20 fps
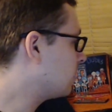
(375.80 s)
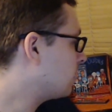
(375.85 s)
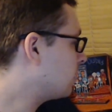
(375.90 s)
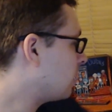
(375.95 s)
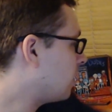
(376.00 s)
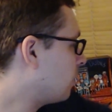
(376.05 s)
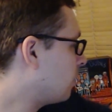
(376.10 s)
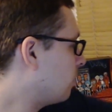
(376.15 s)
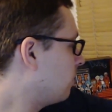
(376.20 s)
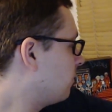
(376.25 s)

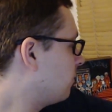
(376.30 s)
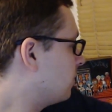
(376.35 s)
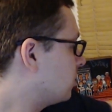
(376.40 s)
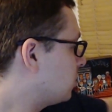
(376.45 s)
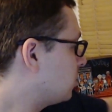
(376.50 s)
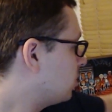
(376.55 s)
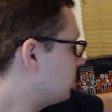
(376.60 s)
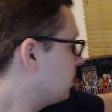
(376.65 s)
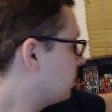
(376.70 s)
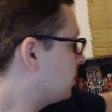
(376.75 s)
I'll move the
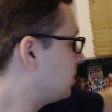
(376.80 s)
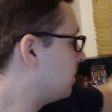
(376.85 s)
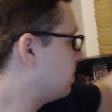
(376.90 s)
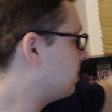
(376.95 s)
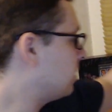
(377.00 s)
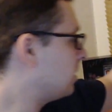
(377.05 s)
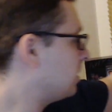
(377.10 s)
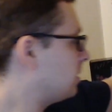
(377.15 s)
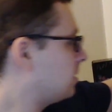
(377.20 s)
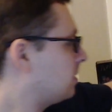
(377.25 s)
shirt a
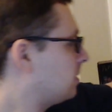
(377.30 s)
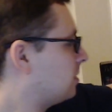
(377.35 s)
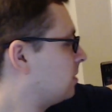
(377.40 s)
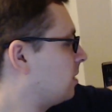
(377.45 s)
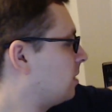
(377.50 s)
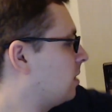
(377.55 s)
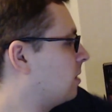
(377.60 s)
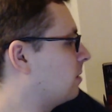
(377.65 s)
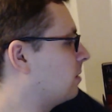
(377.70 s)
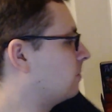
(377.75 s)
bit.
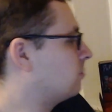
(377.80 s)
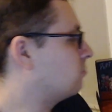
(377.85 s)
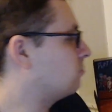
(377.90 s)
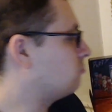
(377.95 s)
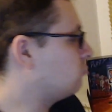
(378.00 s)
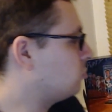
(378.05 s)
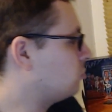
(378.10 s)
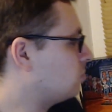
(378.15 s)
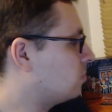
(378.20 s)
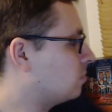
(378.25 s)

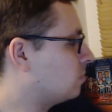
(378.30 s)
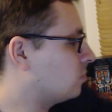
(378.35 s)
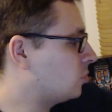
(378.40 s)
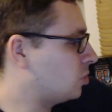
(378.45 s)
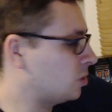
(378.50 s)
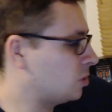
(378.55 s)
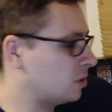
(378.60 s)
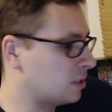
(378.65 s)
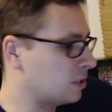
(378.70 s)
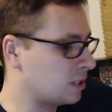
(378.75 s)

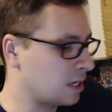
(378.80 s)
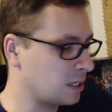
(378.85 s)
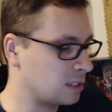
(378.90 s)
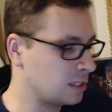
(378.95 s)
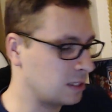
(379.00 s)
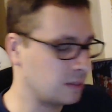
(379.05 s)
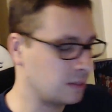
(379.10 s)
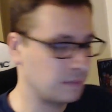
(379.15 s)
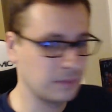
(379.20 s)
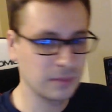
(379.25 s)
Shirt is
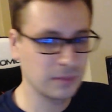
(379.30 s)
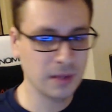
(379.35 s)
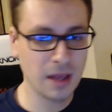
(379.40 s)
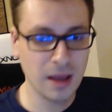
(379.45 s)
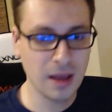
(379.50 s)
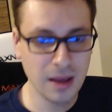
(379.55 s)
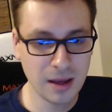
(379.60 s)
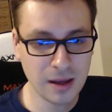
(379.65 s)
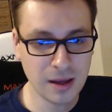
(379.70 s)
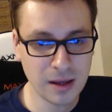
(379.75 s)
nice.
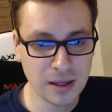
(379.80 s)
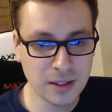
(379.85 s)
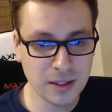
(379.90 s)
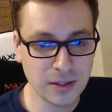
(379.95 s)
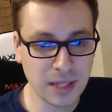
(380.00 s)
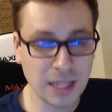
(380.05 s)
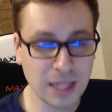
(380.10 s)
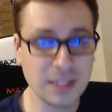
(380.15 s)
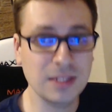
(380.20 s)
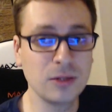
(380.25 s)
So
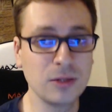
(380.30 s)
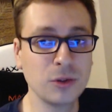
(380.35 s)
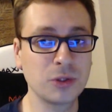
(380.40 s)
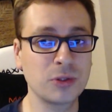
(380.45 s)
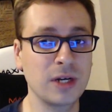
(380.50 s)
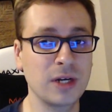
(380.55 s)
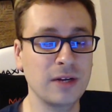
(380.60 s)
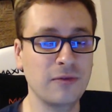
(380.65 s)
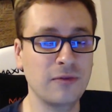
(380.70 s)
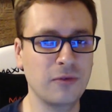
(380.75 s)
that's Loot
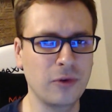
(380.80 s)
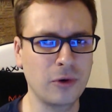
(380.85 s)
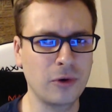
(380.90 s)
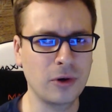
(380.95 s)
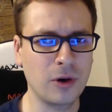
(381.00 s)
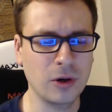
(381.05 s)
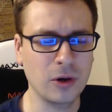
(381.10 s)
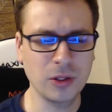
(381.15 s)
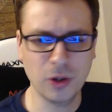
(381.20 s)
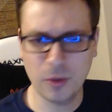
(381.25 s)
Crate
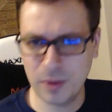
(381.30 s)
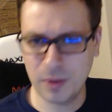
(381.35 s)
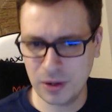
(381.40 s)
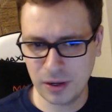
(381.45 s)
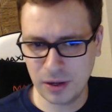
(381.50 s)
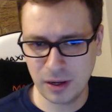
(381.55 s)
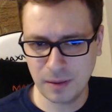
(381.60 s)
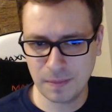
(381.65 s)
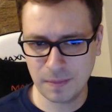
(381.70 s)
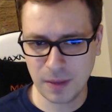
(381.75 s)
for
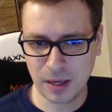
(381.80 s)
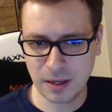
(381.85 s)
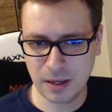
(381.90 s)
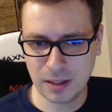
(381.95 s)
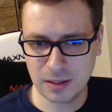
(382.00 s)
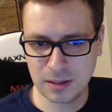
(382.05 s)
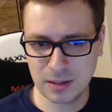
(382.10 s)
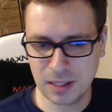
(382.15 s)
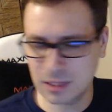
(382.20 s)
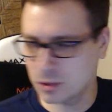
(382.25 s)
October, I
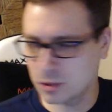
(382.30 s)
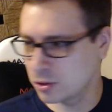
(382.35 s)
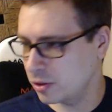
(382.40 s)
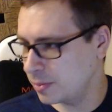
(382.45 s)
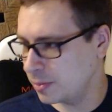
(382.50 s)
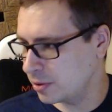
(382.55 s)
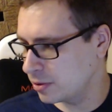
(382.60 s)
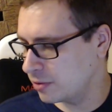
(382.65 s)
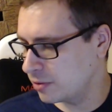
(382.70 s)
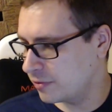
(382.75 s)
guess. That's
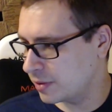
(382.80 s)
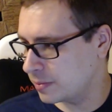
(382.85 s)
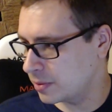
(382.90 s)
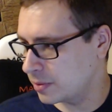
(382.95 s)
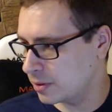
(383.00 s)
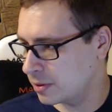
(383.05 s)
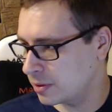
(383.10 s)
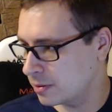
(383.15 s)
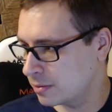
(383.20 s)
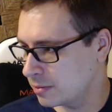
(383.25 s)
October or
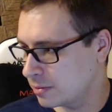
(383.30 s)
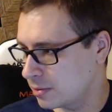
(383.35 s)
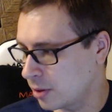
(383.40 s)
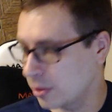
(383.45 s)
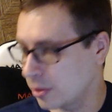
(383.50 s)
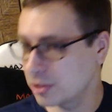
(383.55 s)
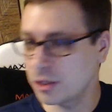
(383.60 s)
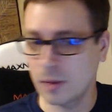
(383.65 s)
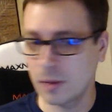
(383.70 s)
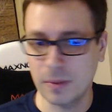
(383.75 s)
November? No,
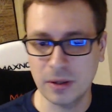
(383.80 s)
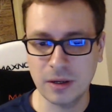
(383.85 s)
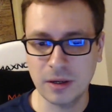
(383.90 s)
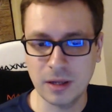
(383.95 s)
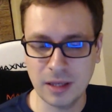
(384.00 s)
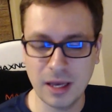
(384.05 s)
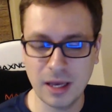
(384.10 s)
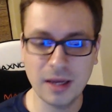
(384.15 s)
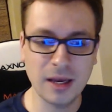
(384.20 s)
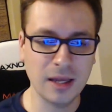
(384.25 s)
October.
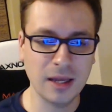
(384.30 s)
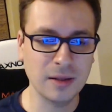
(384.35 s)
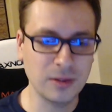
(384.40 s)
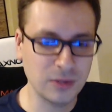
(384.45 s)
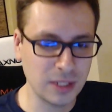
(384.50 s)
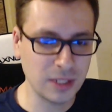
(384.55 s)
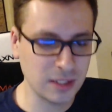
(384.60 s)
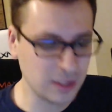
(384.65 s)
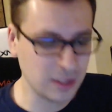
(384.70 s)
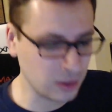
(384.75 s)
Yeah,
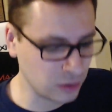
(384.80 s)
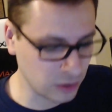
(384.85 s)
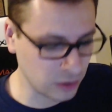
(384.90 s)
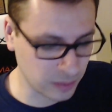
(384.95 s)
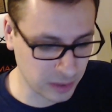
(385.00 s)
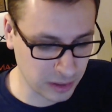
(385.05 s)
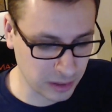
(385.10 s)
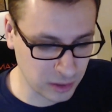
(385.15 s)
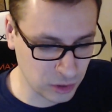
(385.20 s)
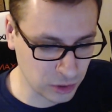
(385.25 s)
today is
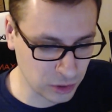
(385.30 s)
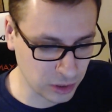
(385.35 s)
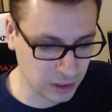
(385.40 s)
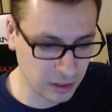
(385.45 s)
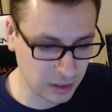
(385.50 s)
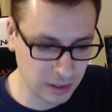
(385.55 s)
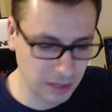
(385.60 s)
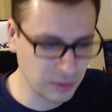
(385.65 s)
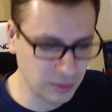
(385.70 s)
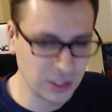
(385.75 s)
October. Sure.
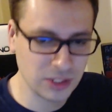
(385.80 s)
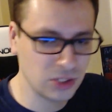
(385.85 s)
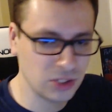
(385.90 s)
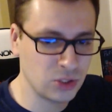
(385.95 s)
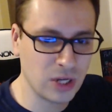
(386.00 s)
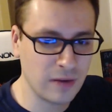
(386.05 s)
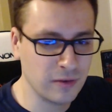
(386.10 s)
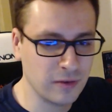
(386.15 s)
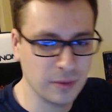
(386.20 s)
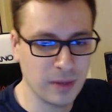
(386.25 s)
I'm just
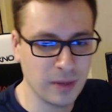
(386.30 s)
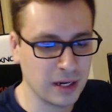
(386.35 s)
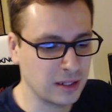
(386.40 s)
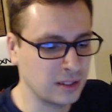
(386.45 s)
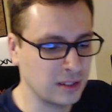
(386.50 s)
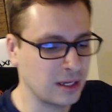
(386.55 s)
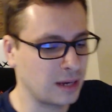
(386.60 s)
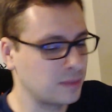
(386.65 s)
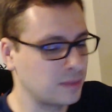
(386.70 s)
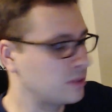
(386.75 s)
traveled back in
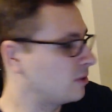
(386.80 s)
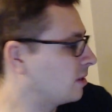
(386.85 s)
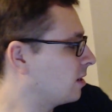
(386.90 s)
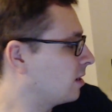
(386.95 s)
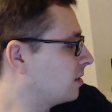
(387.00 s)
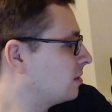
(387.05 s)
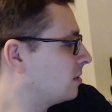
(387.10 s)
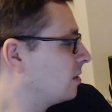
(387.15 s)
time. Sorry, guys.